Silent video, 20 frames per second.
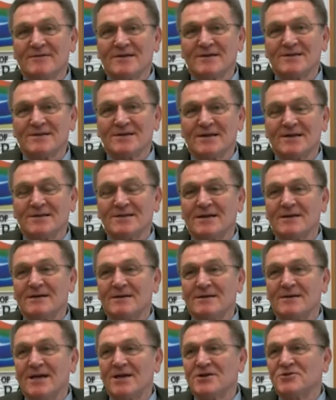It's a
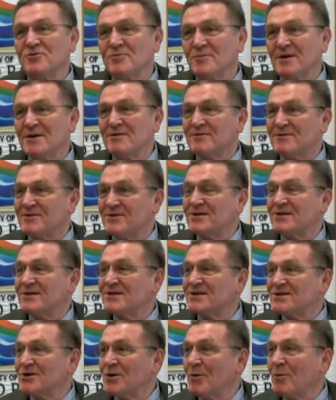detriment to
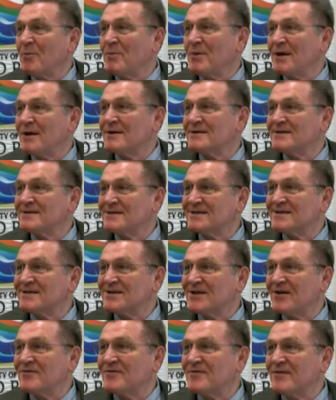snowmobilers and
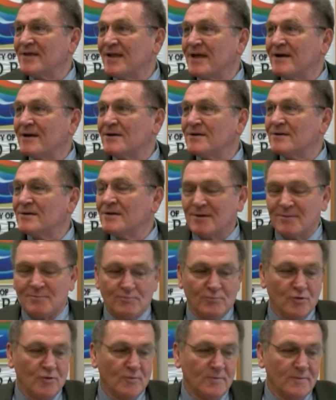stuff and the
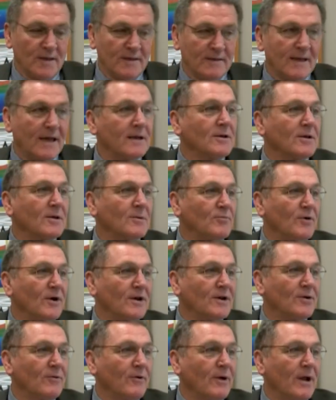boom that could
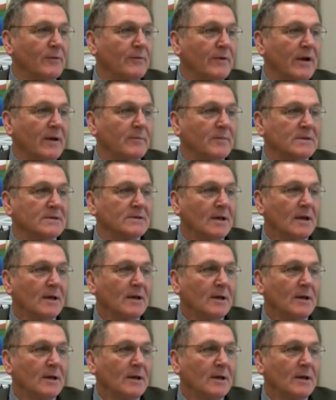bring to Grand Rapids.